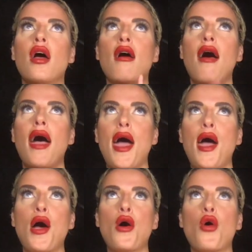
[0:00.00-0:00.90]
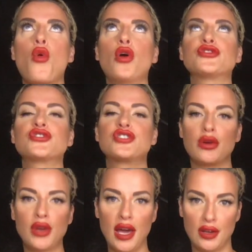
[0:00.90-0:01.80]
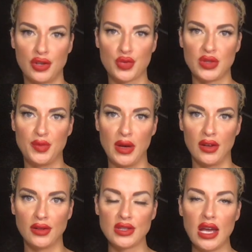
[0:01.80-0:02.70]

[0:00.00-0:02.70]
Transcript: how Stonehenge was built.